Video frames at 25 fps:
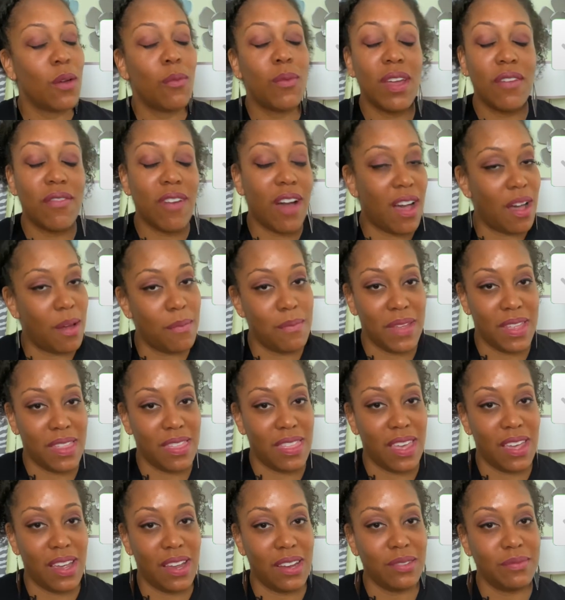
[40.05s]
We've all
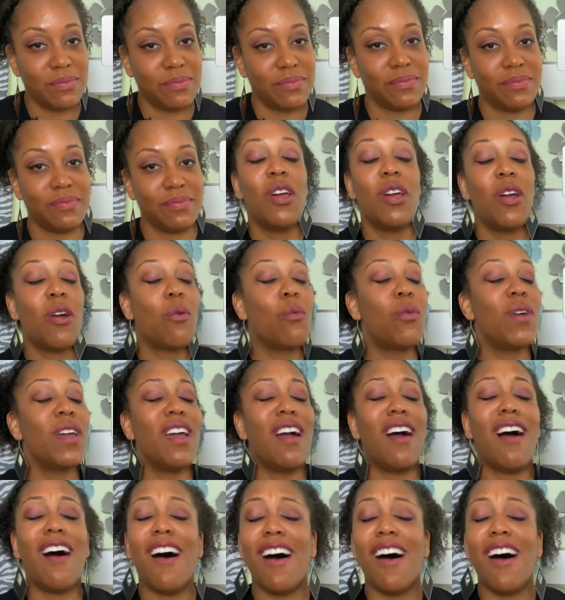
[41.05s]
been there. We